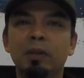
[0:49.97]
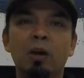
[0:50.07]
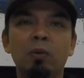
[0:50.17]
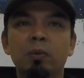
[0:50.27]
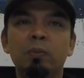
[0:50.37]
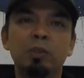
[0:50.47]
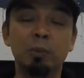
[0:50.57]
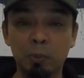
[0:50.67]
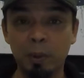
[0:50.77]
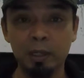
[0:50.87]
our
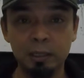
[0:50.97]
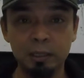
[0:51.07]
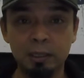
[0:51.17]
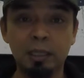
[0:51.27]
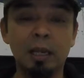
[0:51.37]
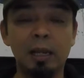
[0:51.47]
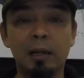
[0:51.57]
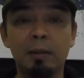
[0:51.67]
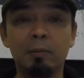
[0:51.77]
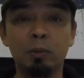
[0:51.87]
Super Park
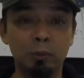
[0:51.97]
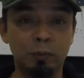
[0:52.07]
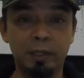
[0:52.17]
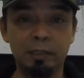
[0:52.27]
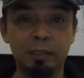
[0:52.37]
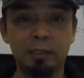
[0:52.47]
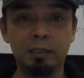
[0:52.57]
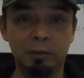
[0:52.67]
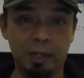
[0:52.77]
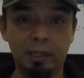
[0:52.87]
good friends
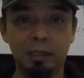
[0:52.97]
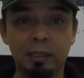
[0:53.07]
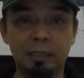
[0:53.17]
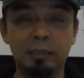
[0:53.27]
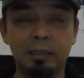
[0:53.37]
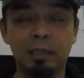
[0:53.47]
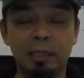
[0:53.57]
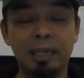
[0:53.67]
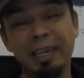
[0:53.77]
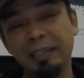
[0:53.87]
track. It's
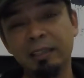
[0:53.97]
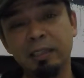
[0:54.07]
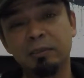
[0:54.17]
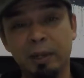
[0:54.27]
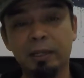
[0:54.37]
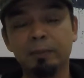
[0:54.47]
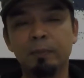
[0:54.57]
a KAT track.